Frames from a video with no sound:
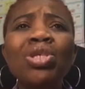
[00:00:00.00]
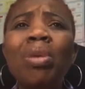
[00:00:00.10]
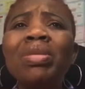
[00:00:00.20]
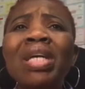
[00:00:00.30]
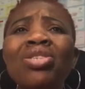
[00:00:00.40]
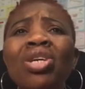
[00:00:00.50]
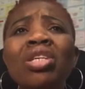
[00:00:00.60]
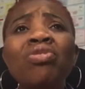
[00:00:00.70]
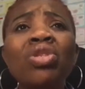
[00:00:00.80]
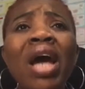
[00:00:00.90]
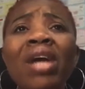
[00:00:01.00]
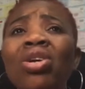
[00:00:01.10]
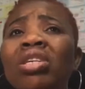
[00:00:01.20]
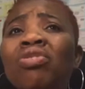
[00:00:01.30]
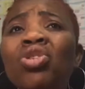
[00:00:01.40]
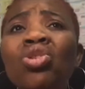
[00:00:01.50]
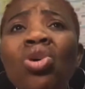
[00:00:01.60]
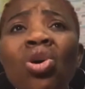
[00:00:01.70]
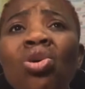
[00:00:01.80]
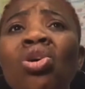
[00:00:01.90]
Sometimes you don't even
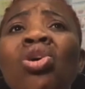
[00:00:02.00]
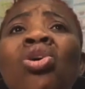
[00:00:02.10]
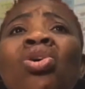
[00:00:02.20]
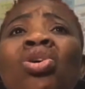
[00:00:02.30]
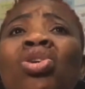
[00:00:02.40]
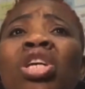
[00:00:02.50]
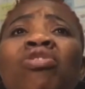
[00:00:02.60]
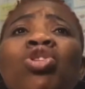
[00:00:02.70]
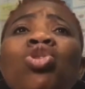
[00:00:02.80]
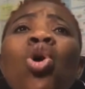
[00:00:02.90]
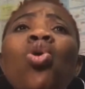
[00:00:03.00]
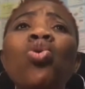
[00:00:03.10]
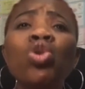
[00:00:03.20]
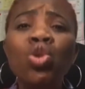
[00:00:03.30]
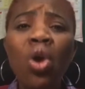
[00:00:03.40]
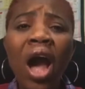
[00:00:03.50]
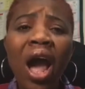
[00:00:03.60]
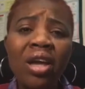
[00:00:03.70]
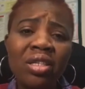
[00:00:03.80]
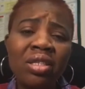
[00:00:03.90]
know who to
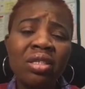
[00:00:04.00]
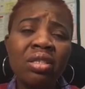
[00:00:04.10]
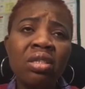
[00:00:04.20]
ask.